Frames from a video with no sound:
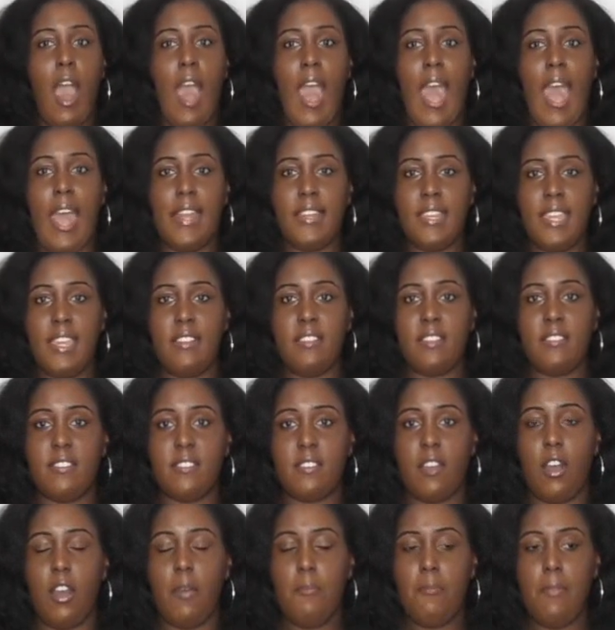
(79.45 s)
I needed
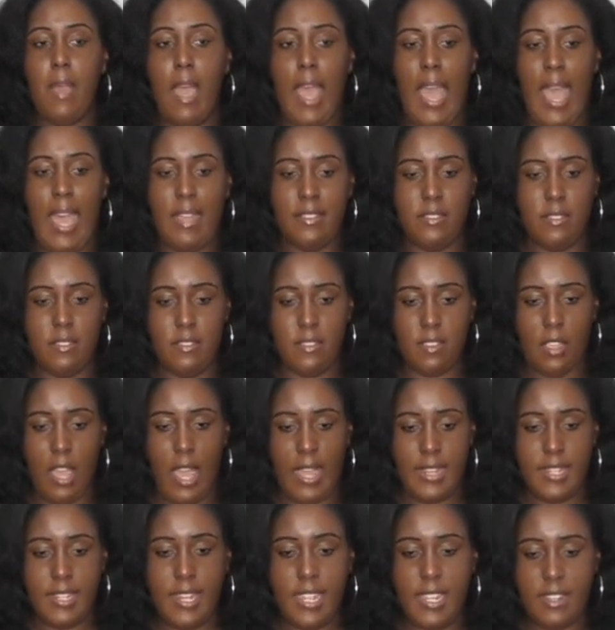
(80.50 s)
some, and
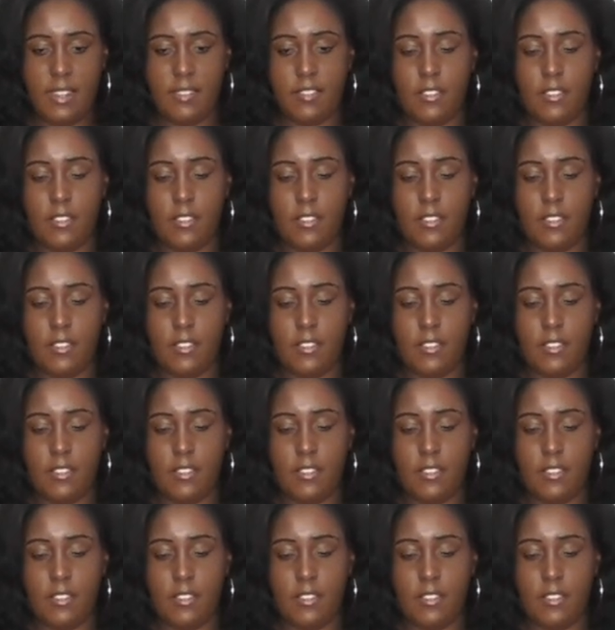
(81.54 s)
I needed